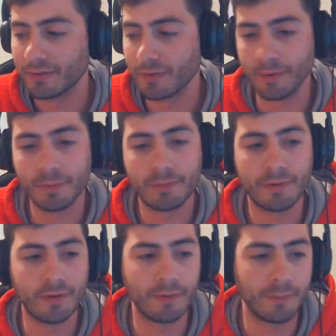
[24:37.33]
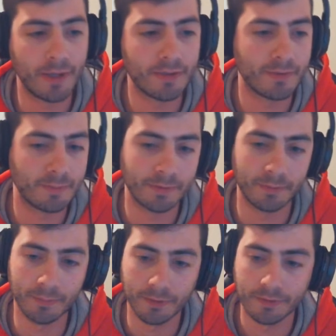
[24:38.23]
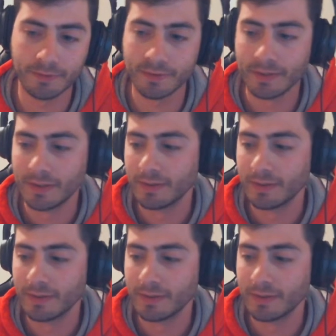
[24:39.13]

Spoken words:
30% of your matchups are mirrors,